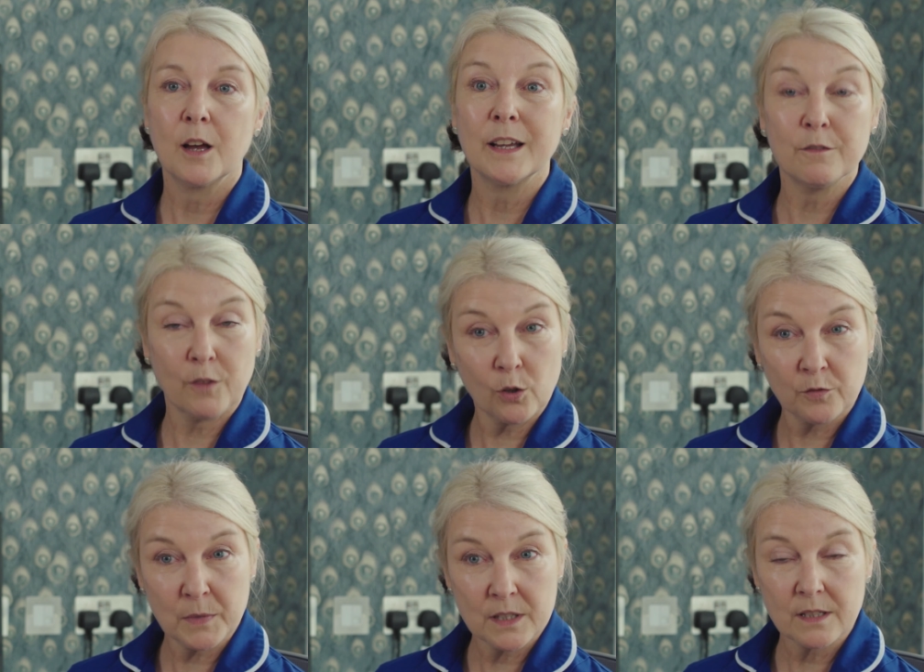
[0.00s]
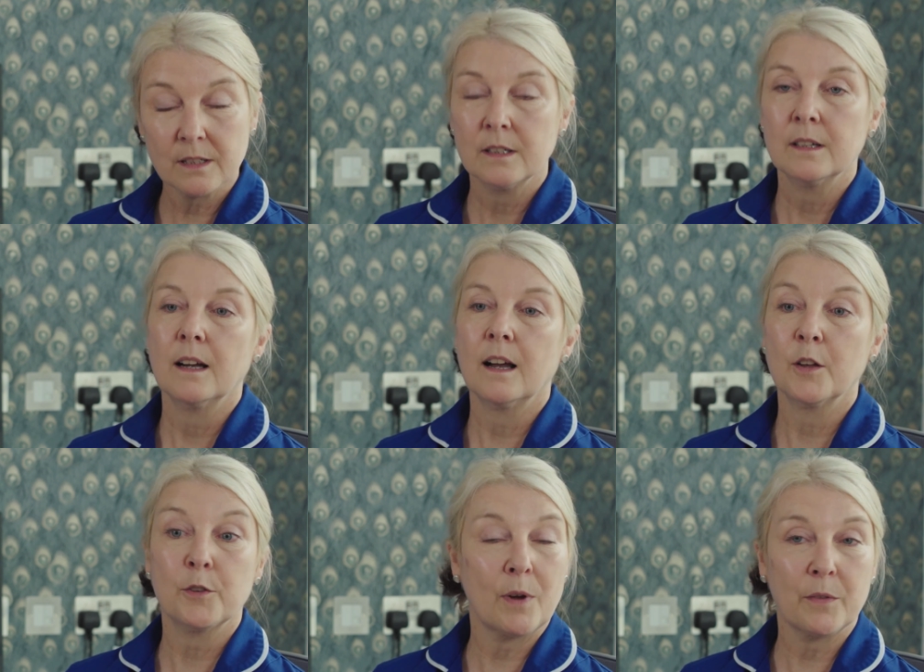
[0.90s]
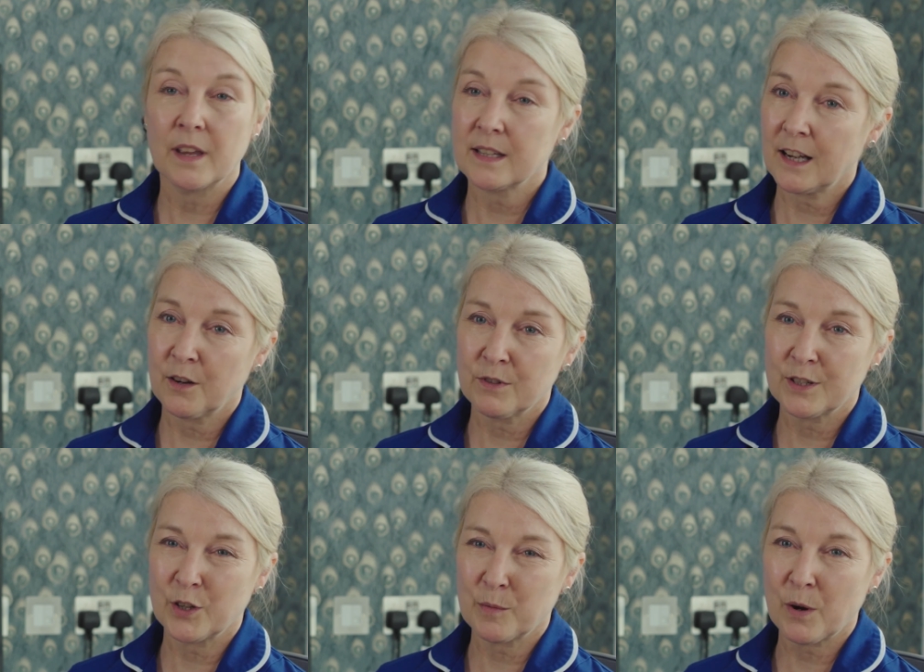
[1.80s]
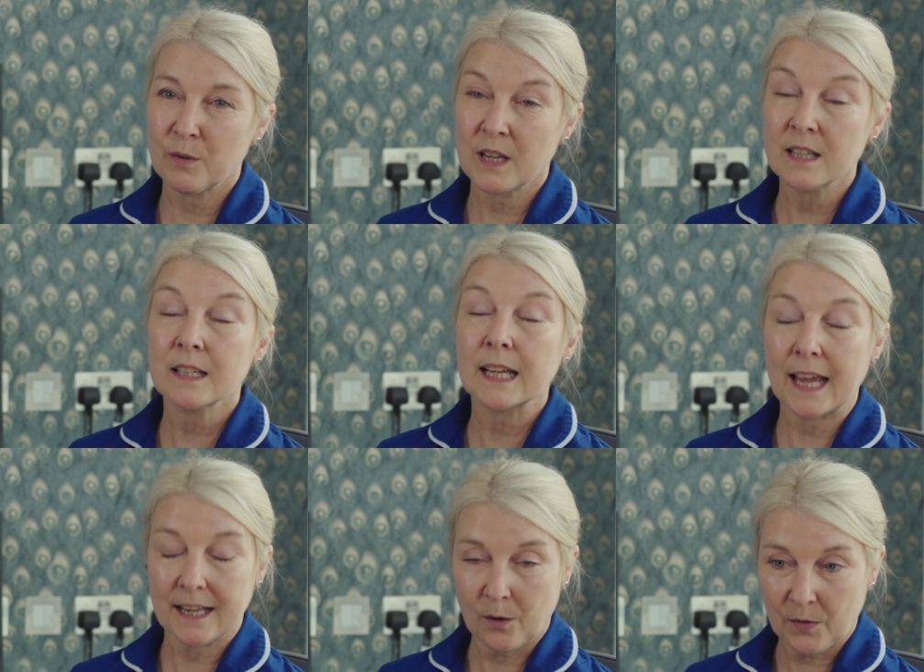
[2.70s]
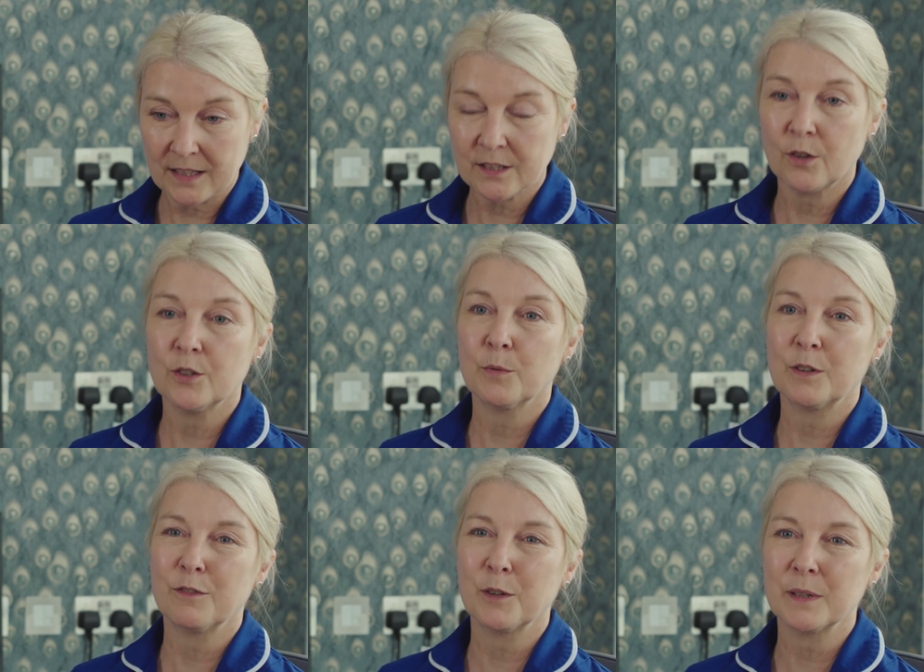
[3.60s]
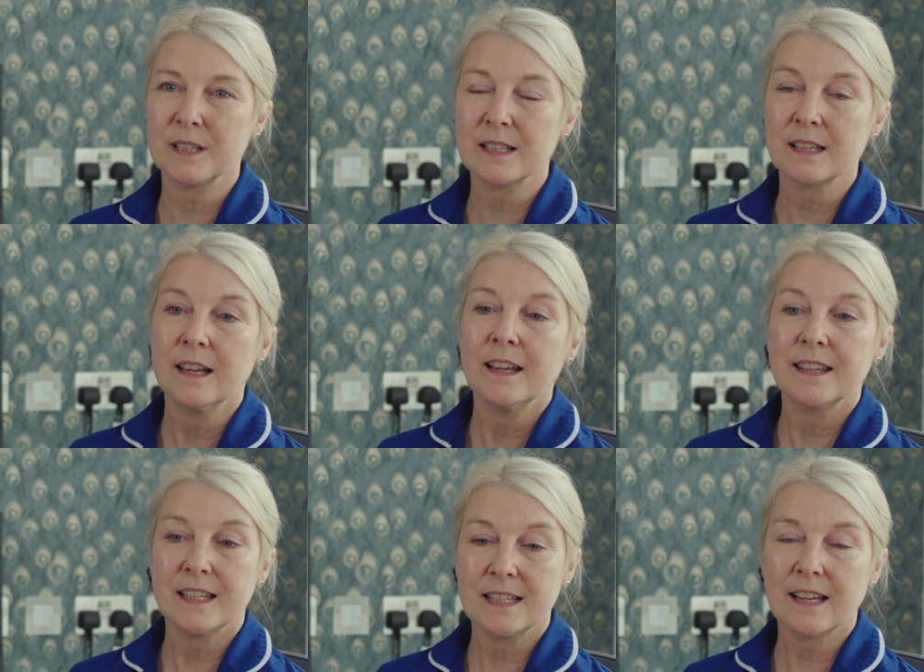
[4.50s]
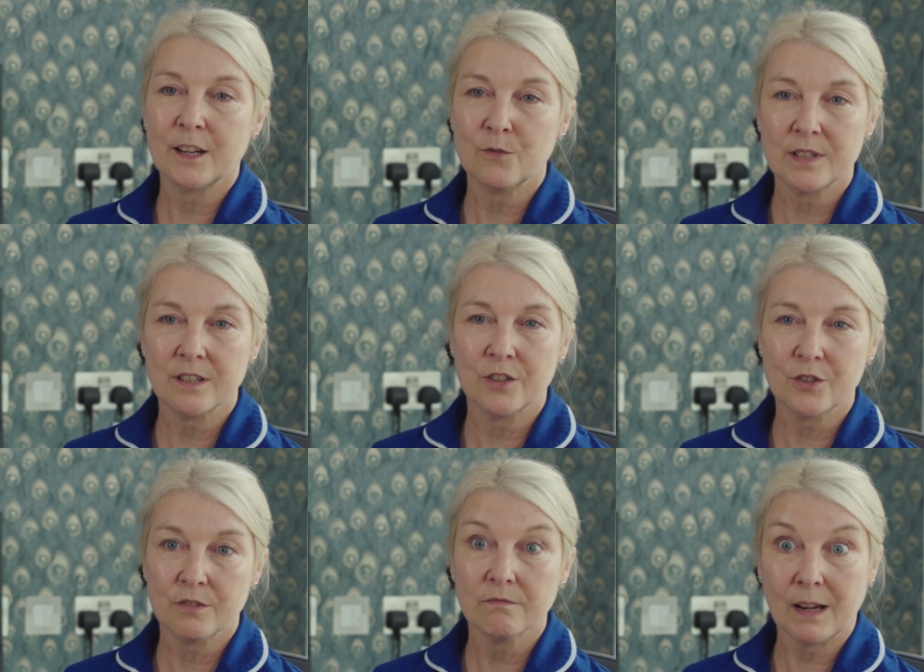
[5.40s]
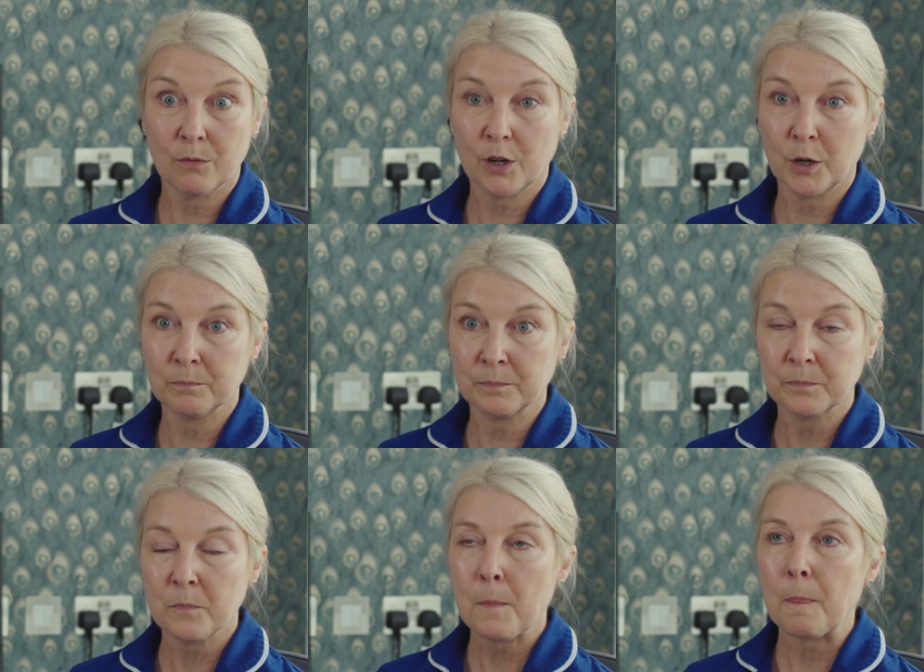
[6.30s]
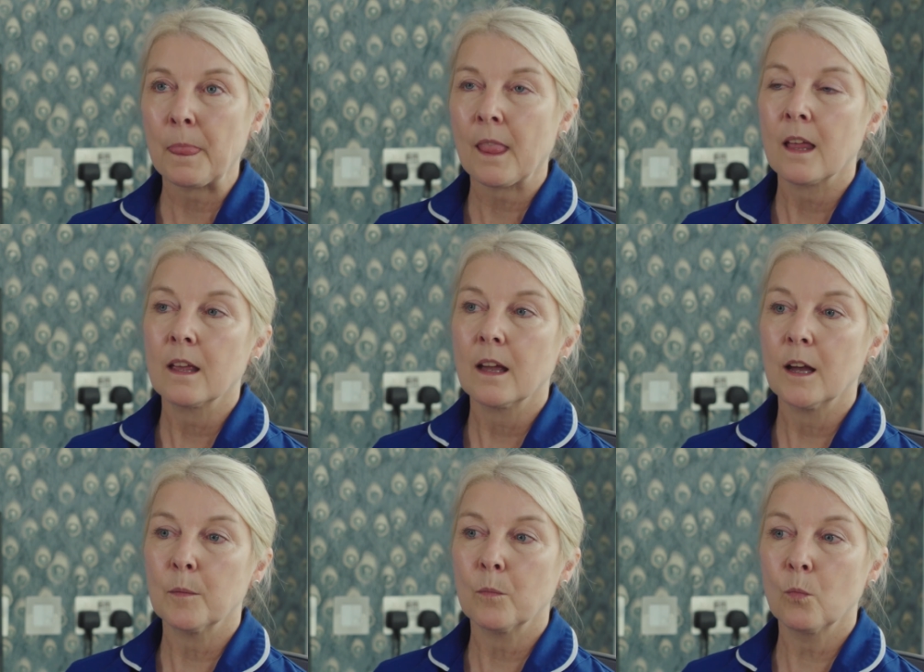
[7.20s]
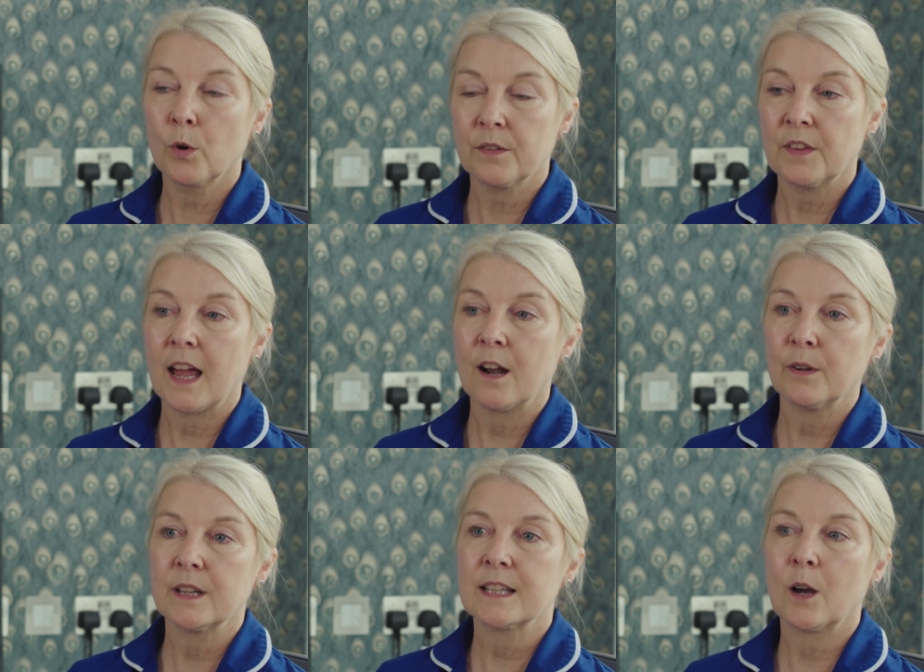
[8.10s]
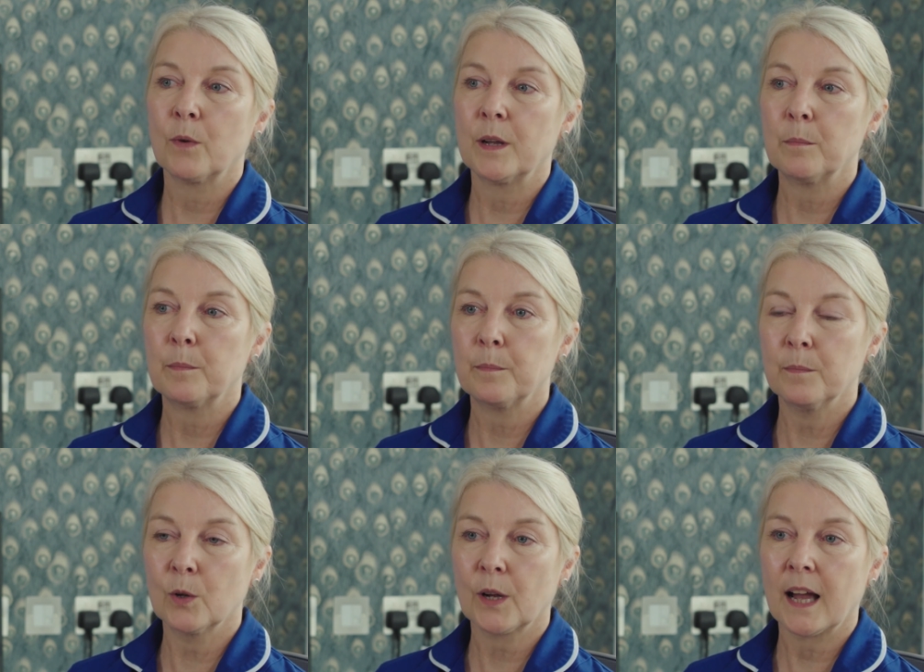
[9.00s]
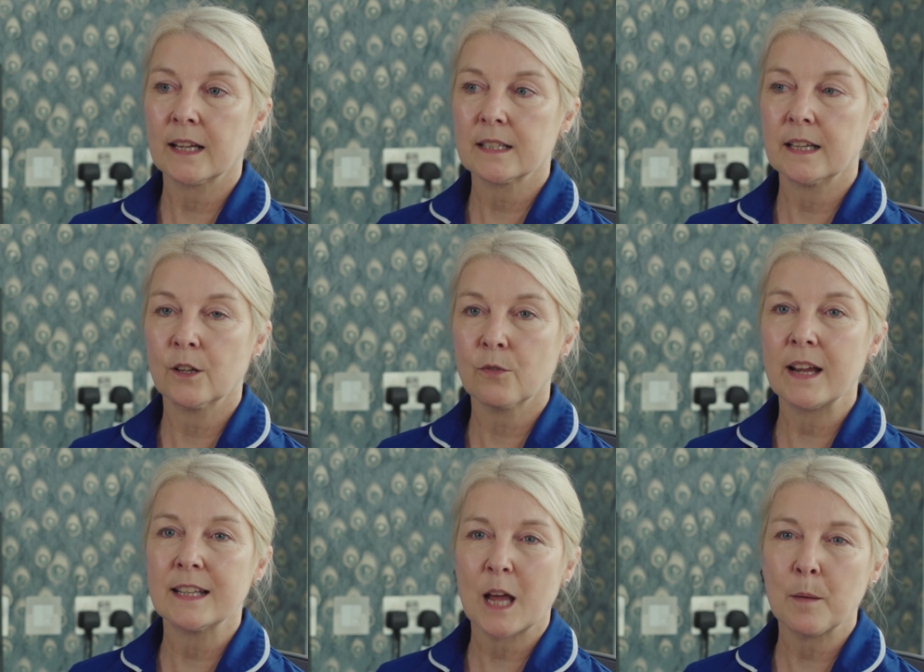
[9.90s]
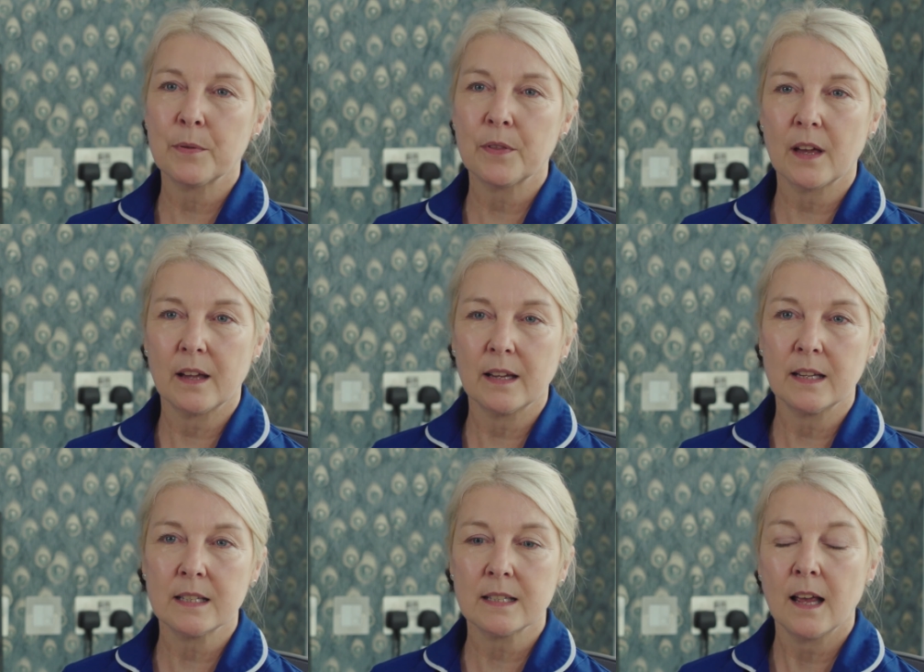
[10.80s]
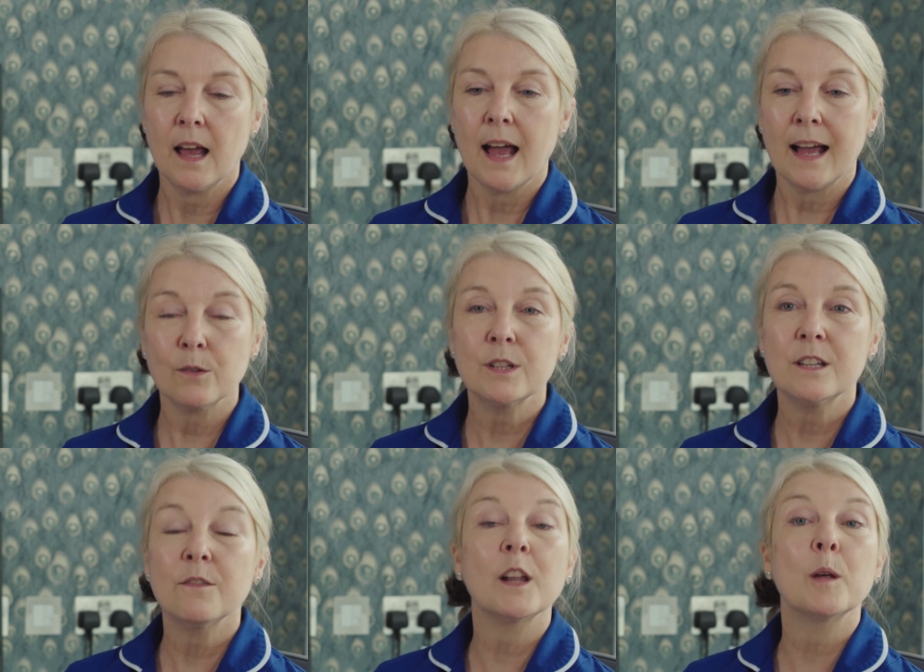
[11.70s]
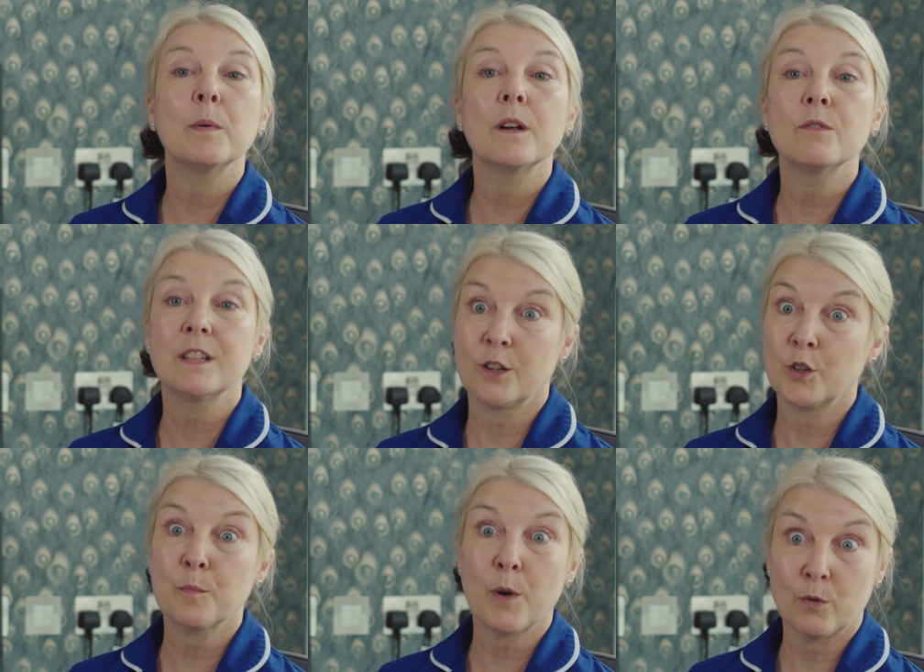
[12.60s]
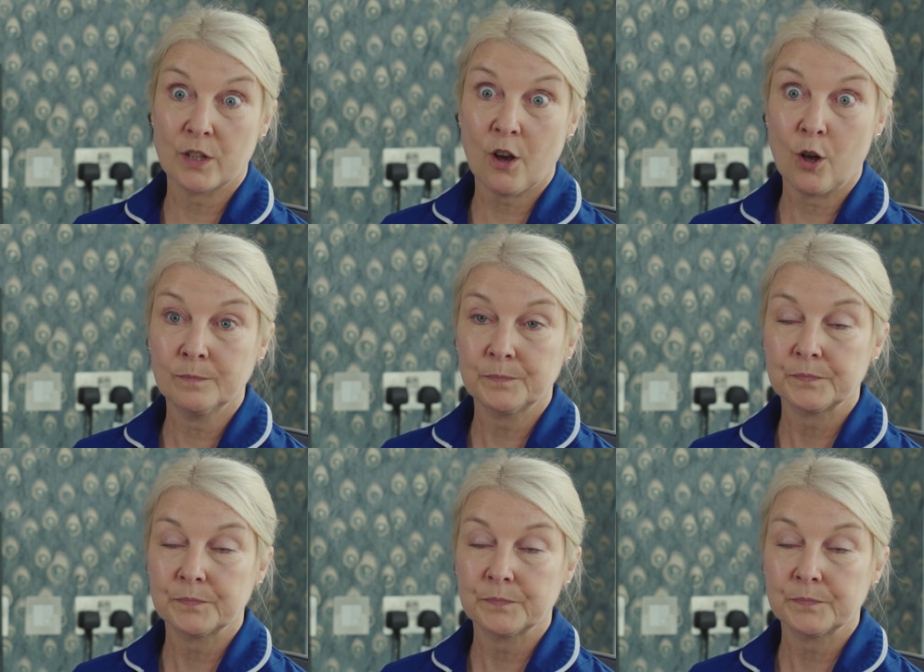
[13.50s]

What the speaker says: involvement throughout the entire research process, and again how that's going to influence the desired research outcome. One of the areas that we look at in great depth is how to develop a research protocol.